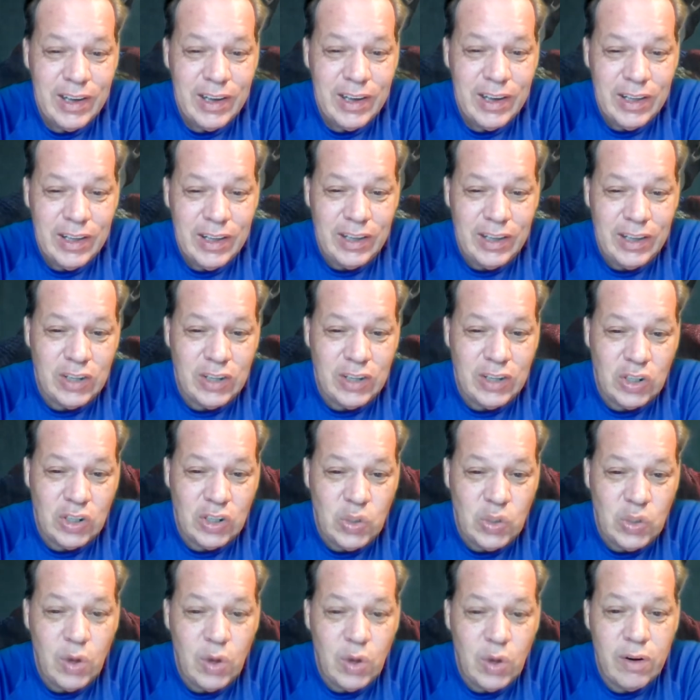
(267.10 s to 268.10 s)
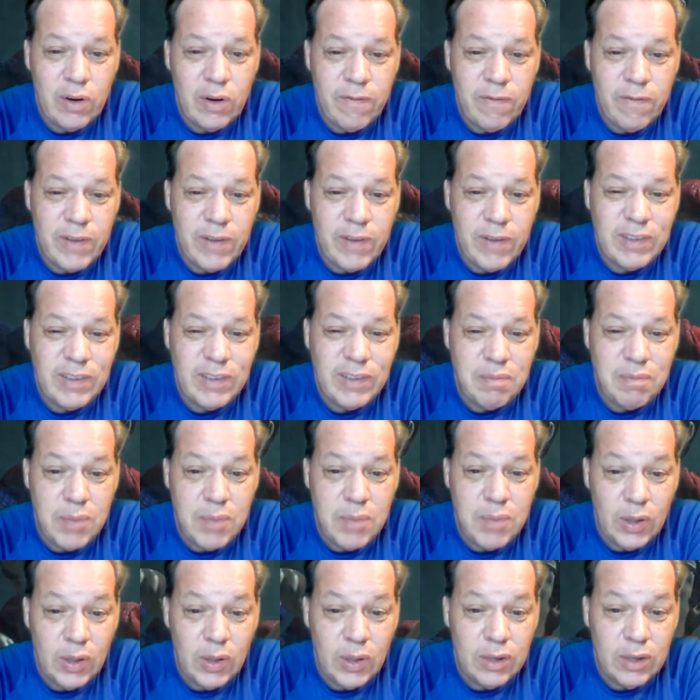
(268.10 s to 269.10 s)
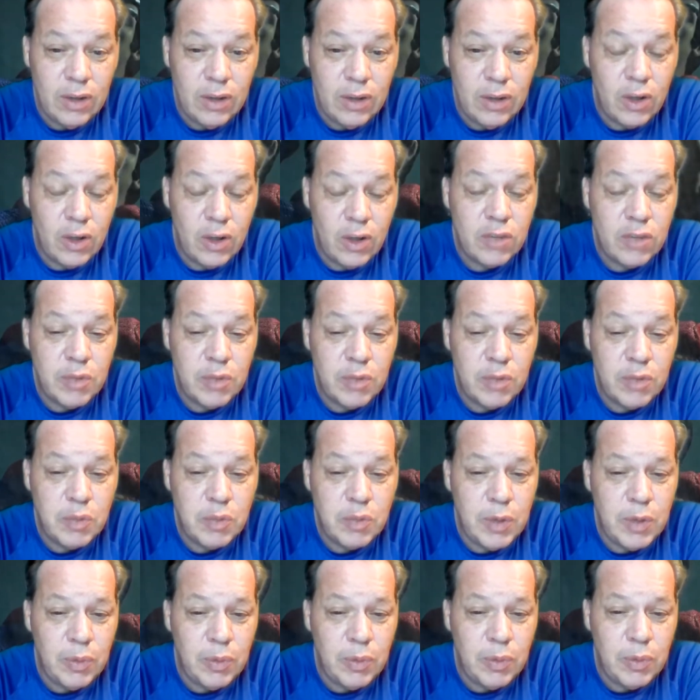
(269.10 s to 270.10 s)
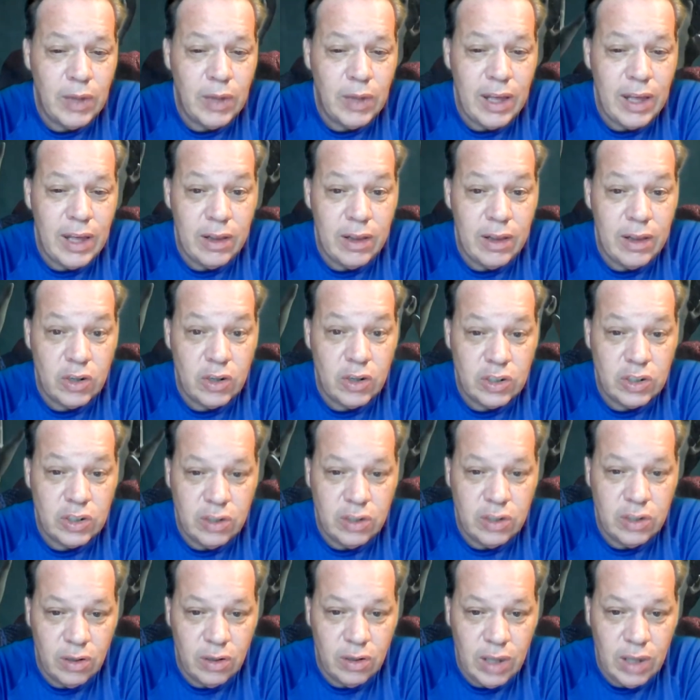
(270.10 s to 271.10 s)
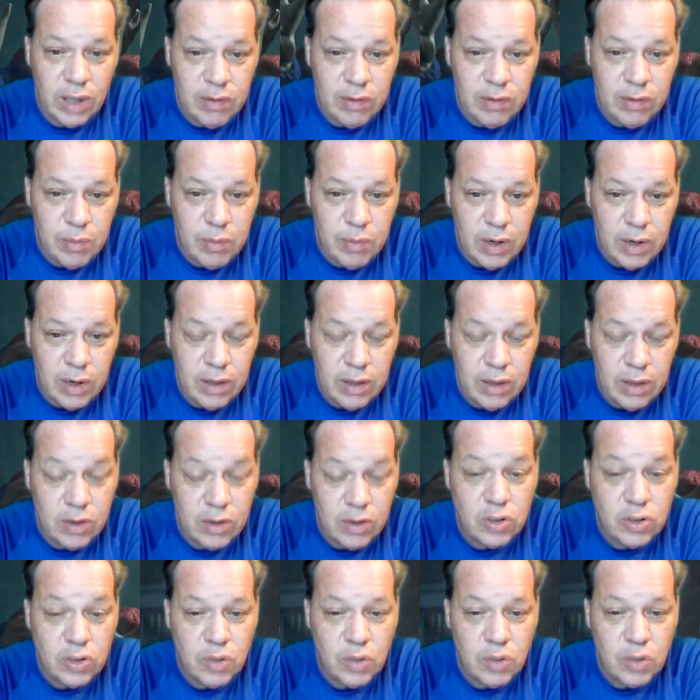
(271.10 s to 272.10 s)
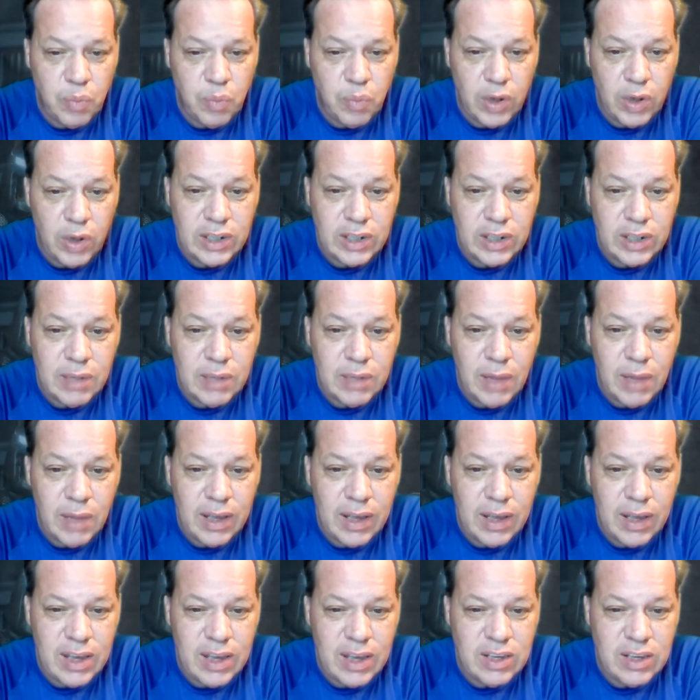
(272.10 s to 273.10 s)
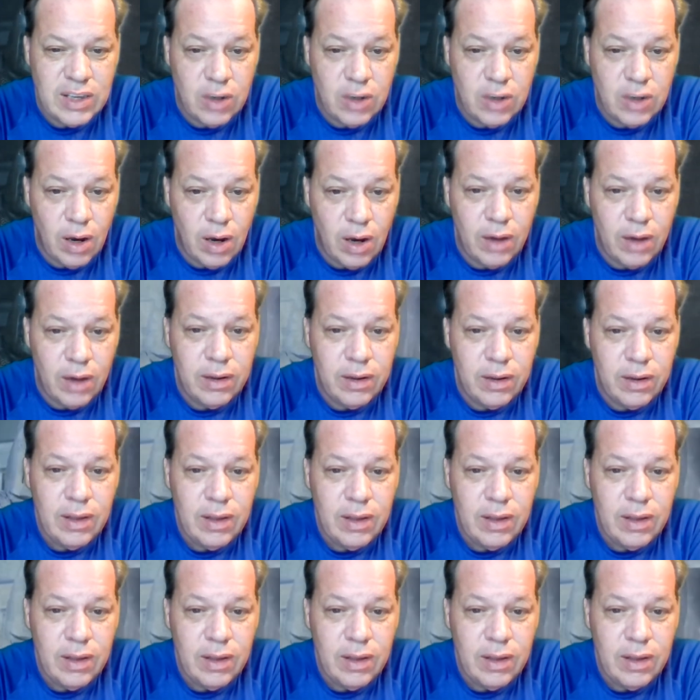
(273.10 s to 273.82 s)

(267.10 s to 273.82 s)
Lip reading: He took $250 million from these people, and they're still giving him money. They're still praising him like a god.